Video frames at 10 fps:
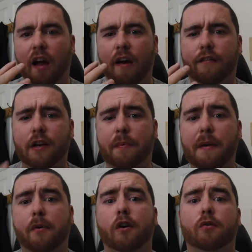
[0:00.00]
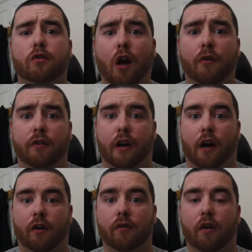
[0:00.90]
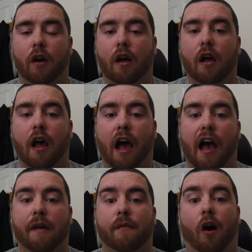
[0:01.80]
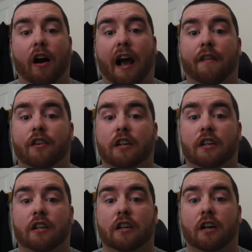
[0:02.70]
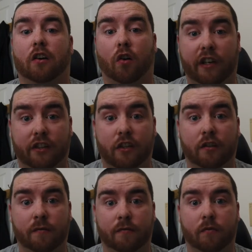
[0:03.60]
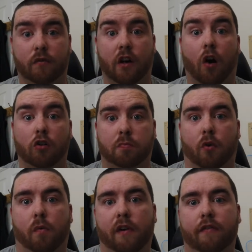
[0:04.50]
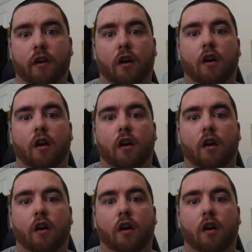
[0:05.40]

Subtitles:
For the people who don't know, I have a condition that I was born with